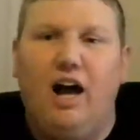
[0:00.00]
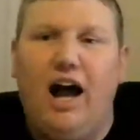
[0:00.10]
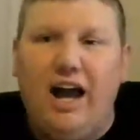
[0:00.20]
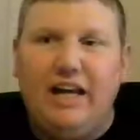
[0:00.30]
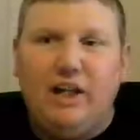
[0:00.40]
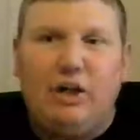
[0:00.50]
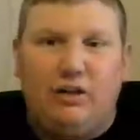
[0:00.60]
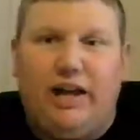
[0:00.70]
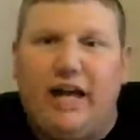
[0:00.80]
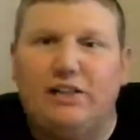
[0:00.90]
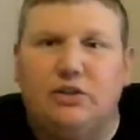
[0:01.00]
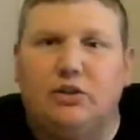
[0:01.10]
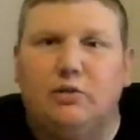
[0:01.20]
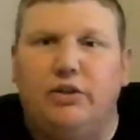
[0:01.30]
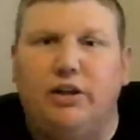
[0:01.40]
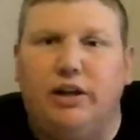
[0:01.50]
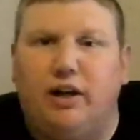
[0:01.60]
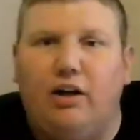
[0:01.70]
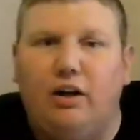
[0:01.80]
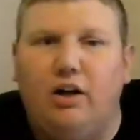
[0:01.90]
I literally asked the girl working
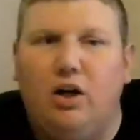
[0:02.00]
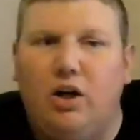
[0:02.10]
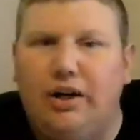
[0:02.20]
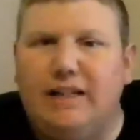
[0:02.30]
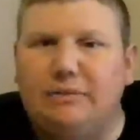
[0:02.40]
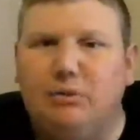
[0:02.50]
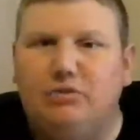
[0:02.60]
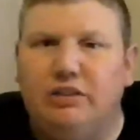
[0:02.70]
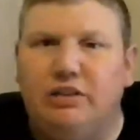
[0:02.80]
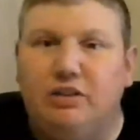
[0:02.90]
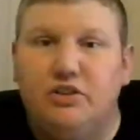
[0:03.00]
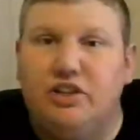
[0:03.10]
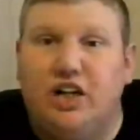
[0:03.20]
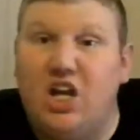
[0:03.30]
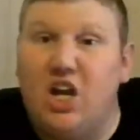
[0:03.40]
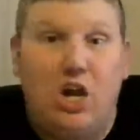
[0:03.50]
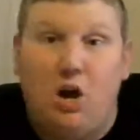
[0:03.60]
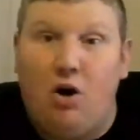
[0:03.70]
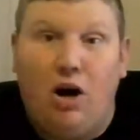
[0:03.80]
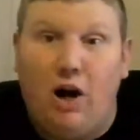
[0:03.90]
there, are you guys moving? She said, no.